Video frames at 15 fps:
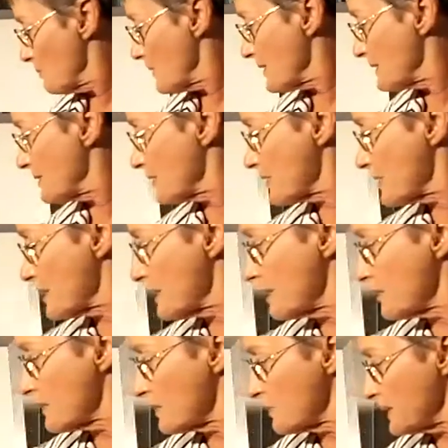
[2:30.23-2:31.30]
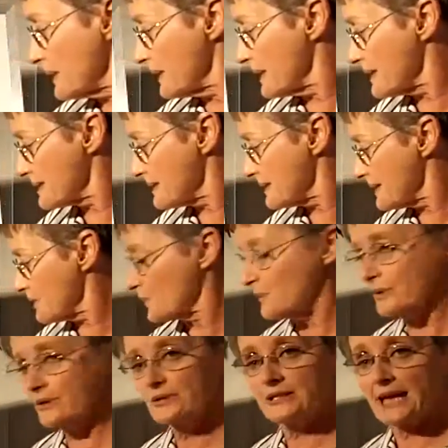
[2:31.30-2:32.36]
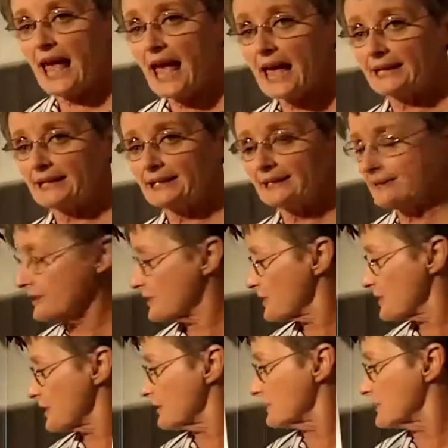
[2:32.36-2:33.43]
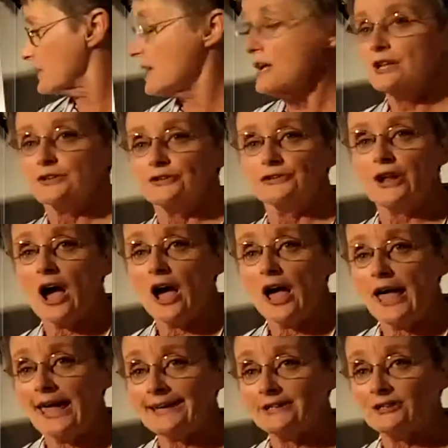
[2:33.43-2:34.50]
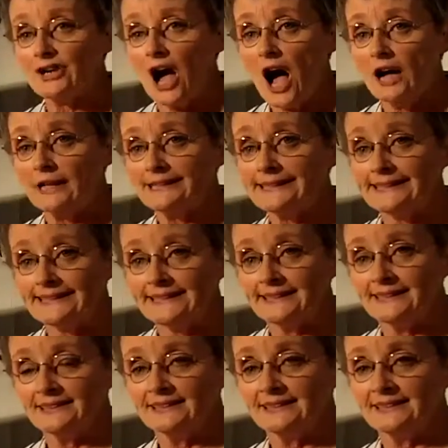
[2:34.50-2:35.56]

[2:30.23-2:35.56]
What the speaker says: what they're hearing when they see the word daddy, they're hearing da-a-da-e.